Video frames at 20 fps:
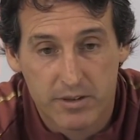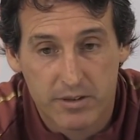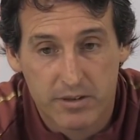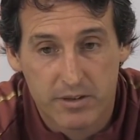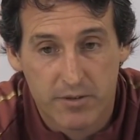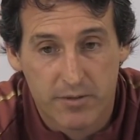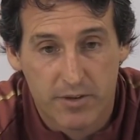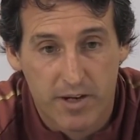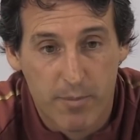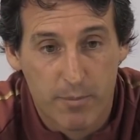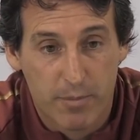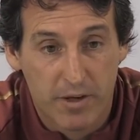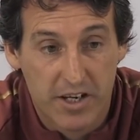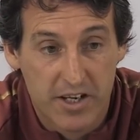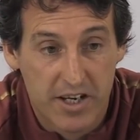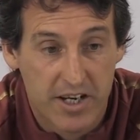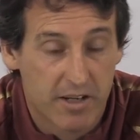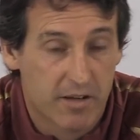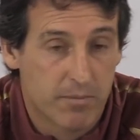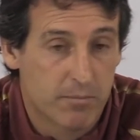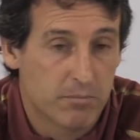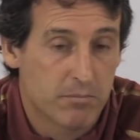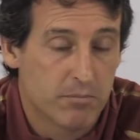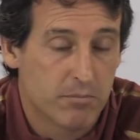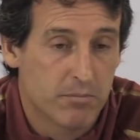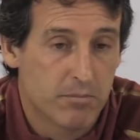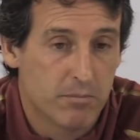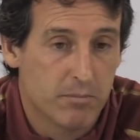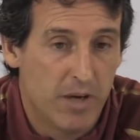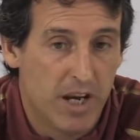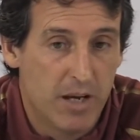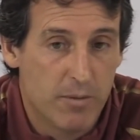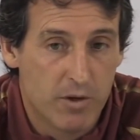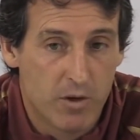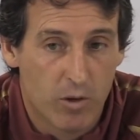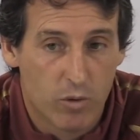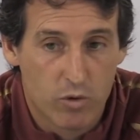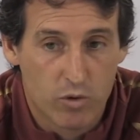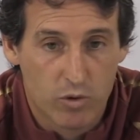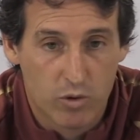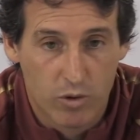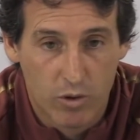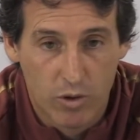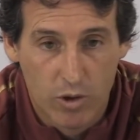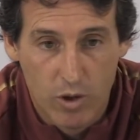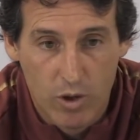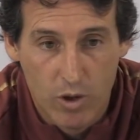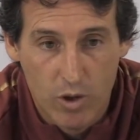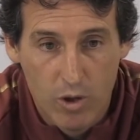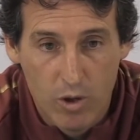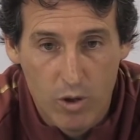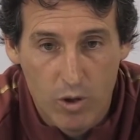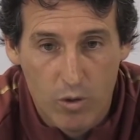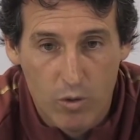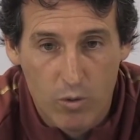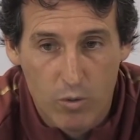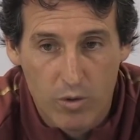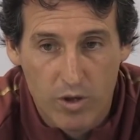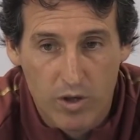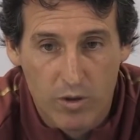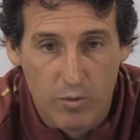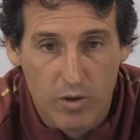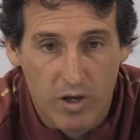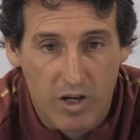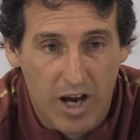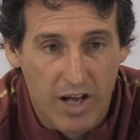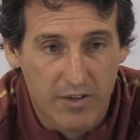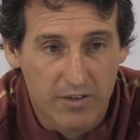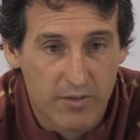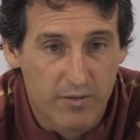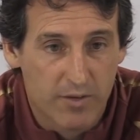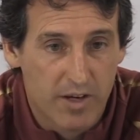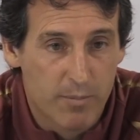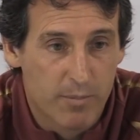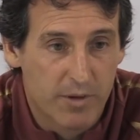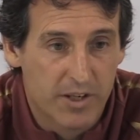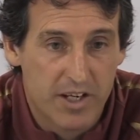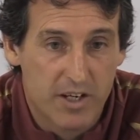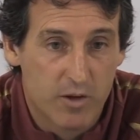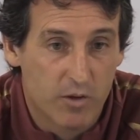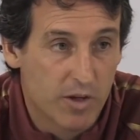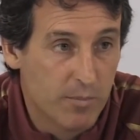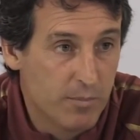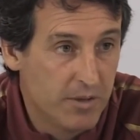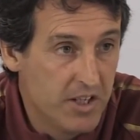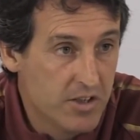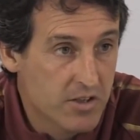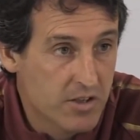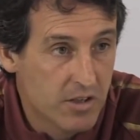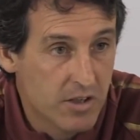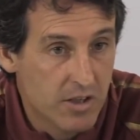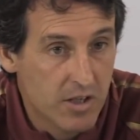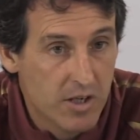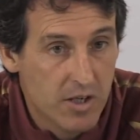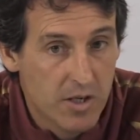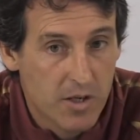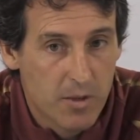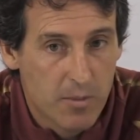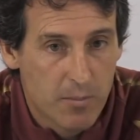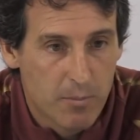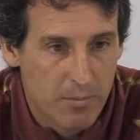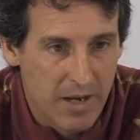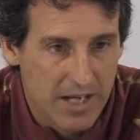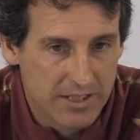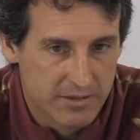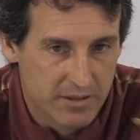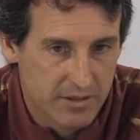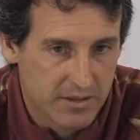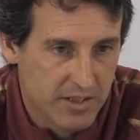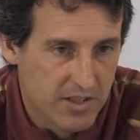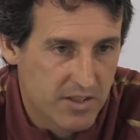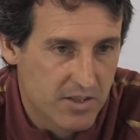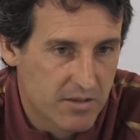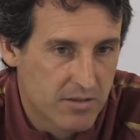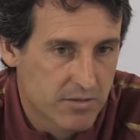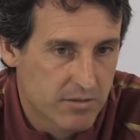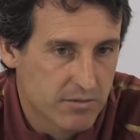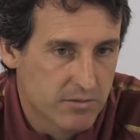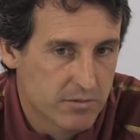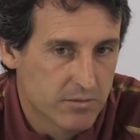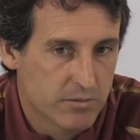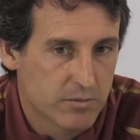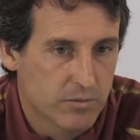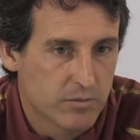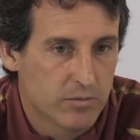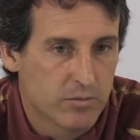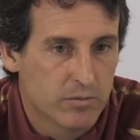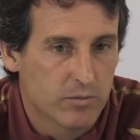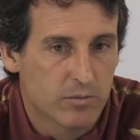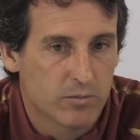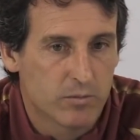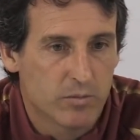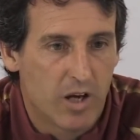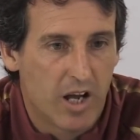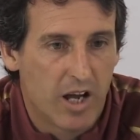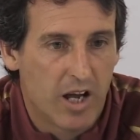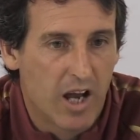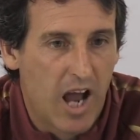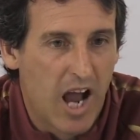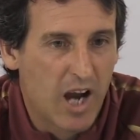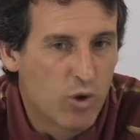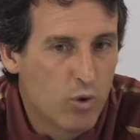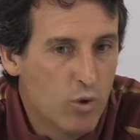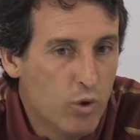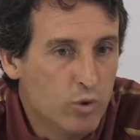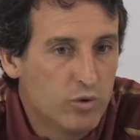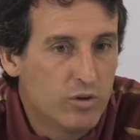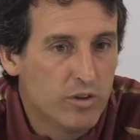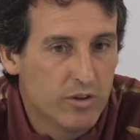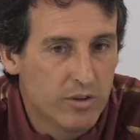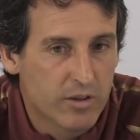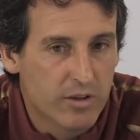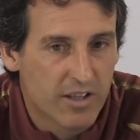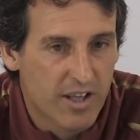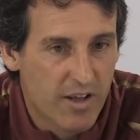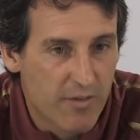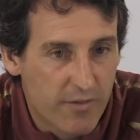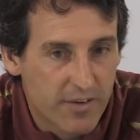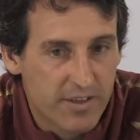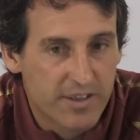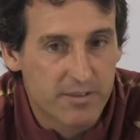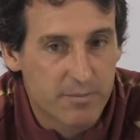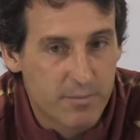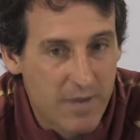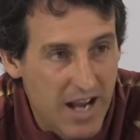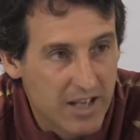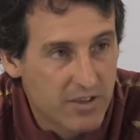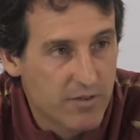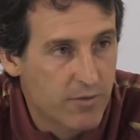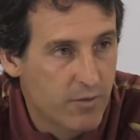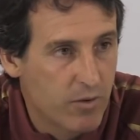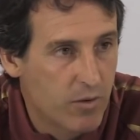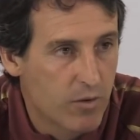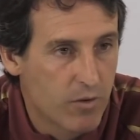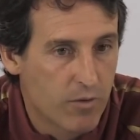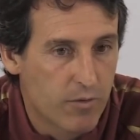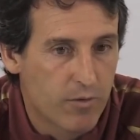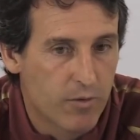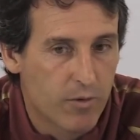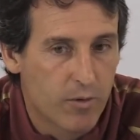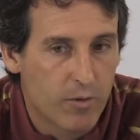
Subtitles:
different player, maybe also. We can different player on the pitch, but it's a good reference match for